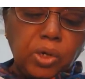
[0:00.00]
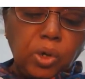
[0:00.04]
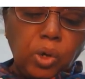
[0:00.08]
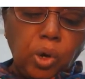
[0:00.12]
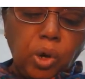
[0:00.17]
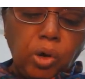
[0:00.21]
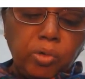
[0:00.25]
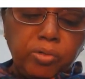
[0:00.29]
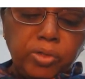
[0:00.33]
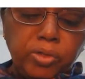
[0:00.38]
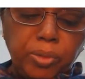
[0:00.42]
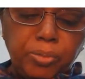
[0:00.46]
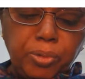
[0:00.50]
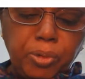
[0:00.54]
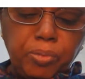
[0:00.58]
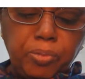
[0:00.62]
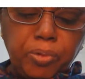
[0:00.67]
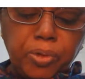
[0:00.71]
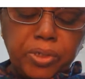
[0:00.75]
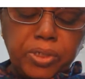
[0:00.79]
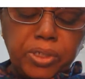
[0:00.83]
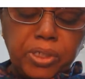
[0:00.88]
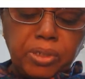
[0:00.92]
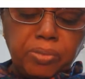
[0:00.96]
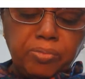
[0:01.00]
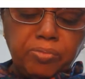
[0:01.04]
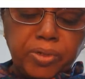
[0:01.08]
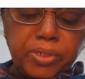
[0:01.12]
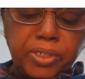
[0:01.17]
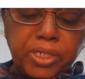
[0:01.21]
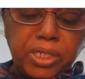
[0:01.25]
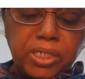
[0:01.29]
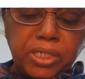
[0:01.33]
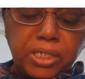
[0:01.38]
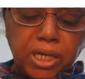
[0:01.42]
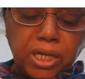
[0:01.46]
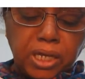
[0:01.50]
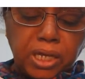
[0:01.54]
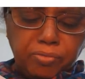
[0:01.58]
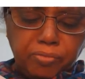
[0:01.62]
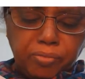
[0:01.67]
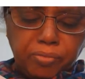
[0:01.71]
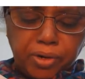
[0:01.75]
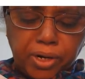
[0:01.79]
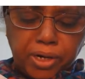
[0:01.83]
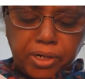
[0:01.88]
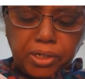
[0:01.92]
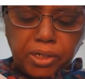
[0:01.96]
of the pubic symphysis in
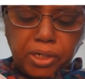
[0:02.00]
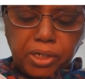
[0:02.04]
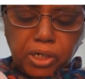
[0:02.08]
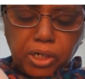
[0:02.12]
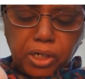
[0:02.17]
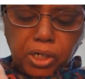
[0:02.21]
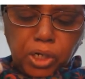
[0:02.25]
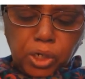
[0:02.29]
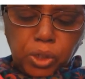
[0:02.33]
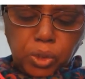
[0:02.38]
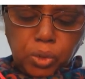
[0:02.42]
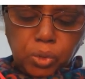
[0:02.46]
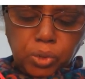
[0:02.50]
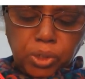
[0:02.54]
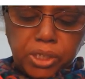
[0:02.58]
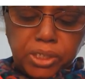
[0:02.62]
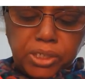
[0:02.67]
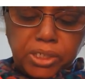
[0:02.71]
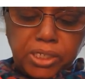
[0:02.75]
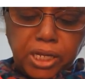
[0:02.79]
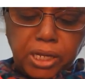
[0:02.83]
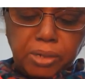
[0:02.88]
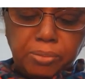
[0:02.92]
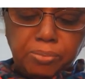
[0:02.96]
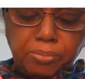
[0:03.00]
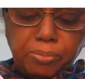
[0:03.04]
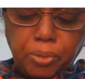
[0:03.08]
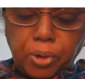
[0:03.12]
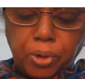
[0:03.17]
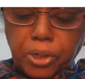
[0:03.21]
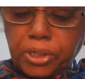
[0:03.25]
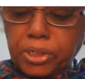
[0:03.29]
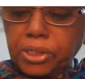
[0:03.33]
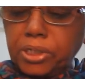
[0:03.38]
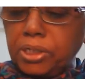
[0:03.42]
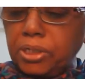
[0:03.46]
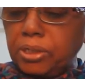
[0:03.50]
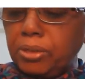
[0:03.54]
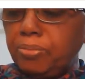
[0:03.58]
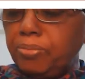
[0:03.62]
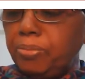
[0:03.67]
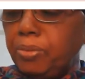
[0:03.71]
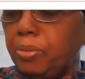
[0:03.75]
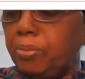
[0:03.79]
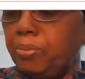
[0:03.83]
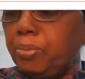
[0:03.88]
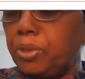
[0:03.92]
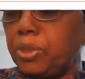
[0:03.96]
front to the same point
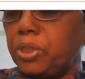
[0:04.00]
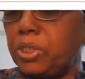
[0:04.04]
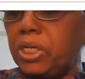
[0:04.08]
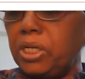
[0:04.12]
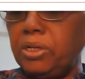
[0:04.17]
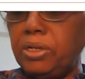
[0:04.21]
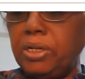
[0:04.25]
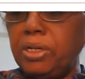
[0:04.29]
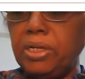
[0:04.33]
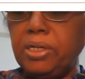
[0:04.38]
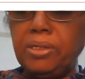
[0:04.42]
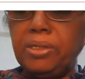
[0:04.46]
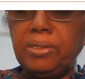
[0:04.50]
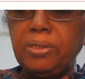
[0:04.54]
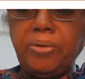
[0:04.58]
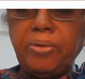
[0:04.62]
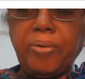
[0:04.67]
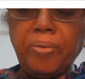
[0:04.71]
posterior.